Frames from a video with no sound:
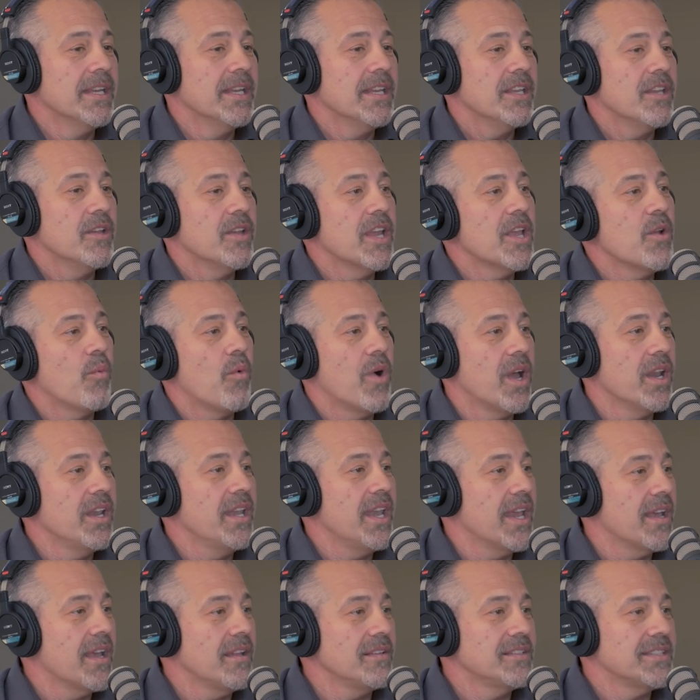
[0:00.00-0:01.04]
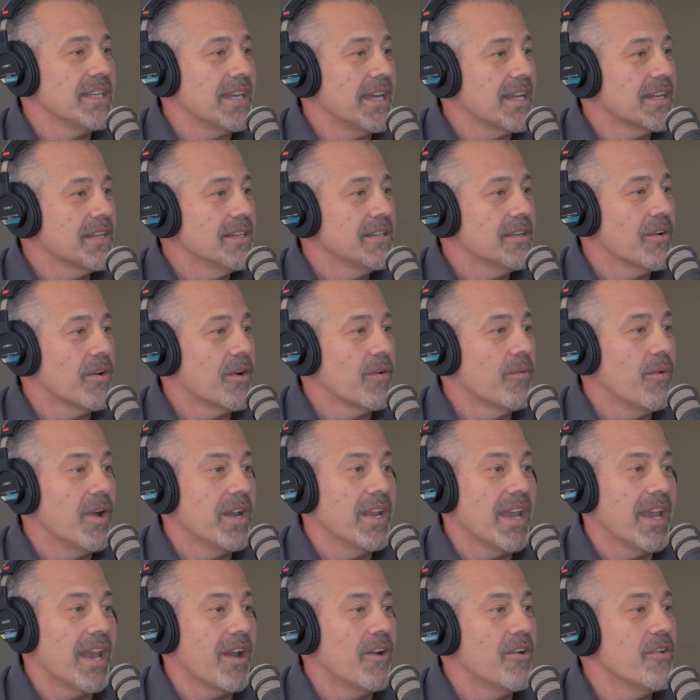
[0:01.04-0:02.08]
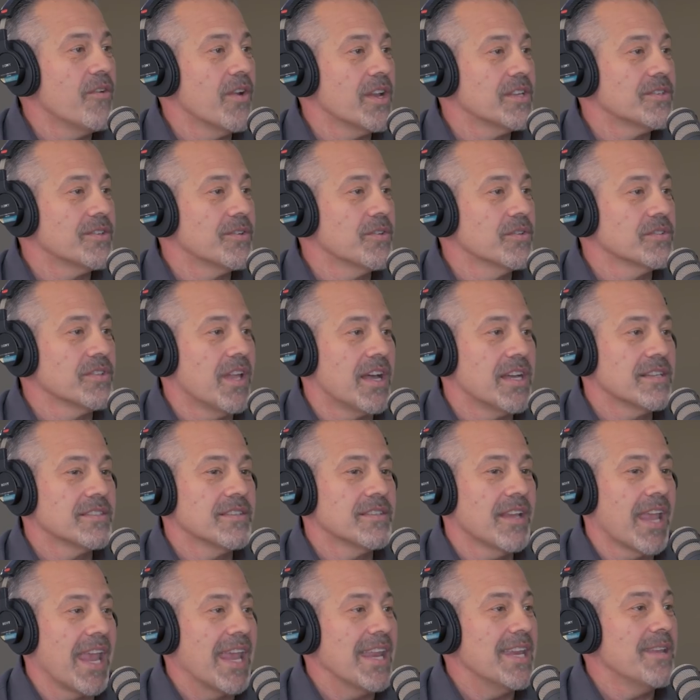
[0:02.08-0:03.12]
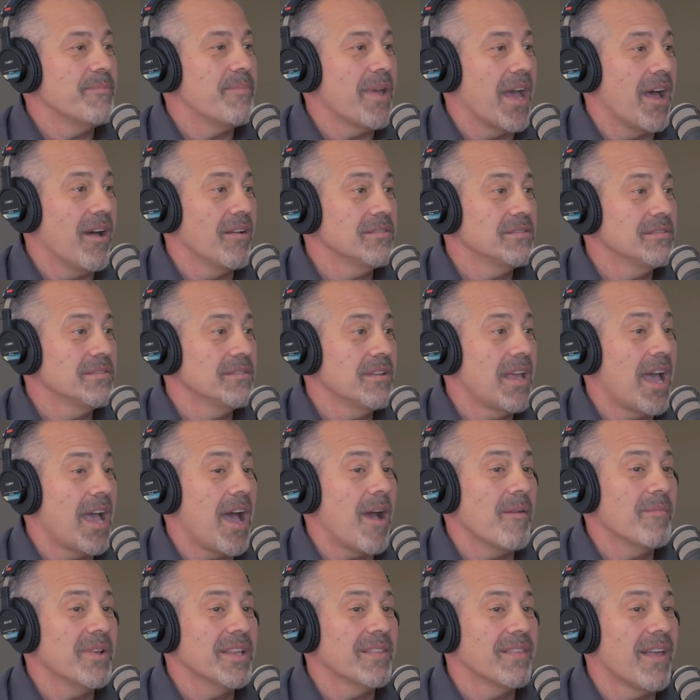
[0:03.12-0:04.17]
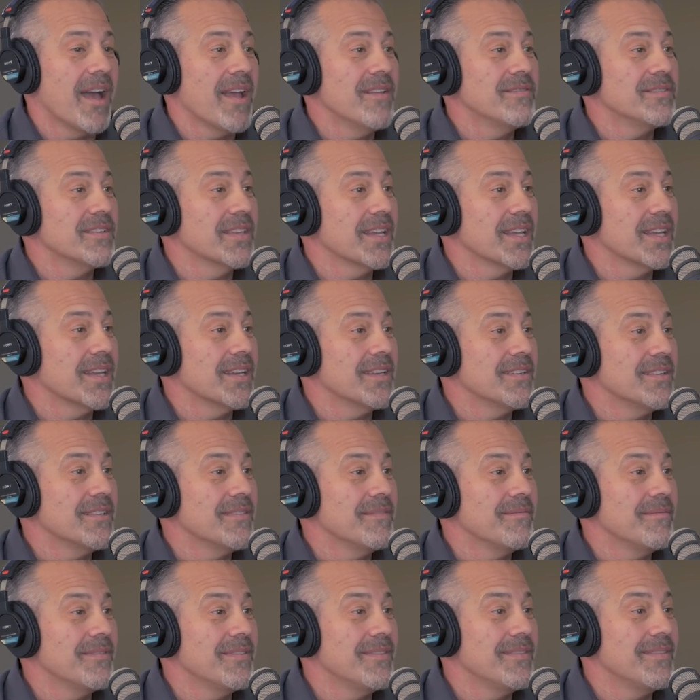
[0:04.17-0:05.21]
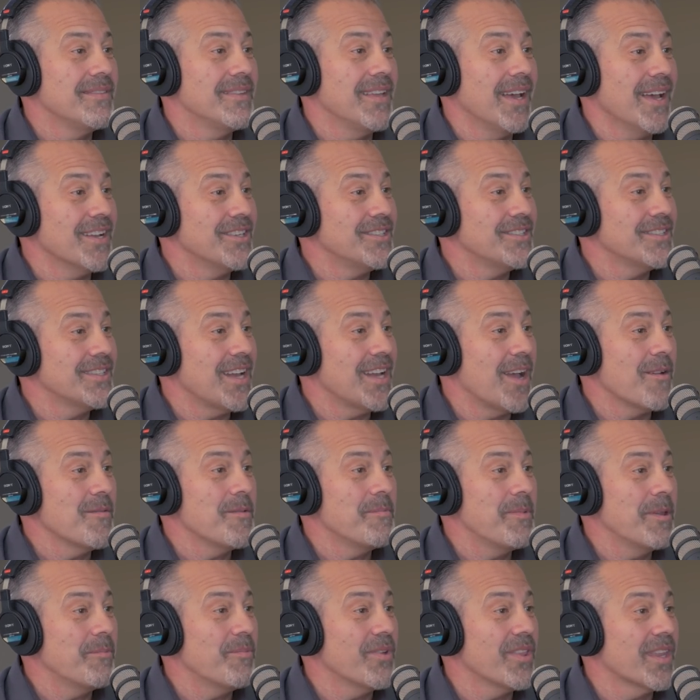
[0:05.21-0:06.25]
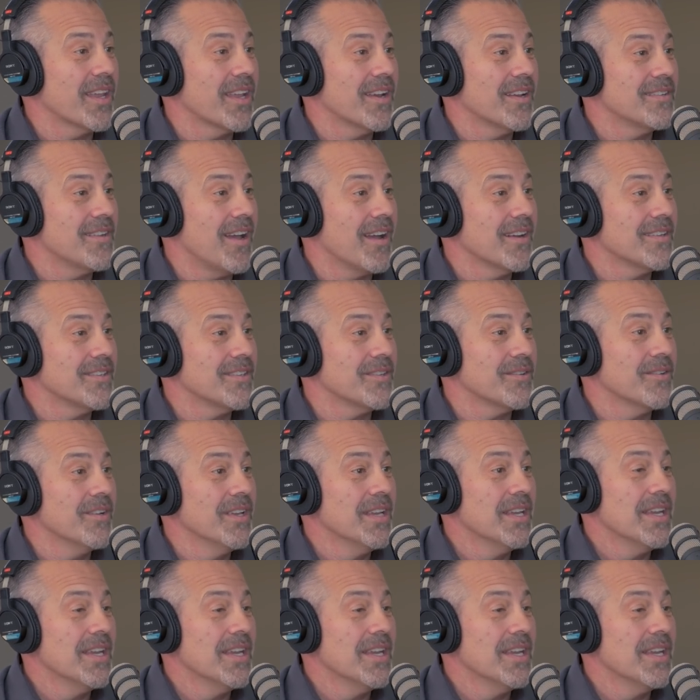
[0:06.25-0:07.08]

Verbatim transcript: you get one nail tech or one hairdresser who's lost 80 pounds. How many lives are they going to touch? How many people are they going to talk to?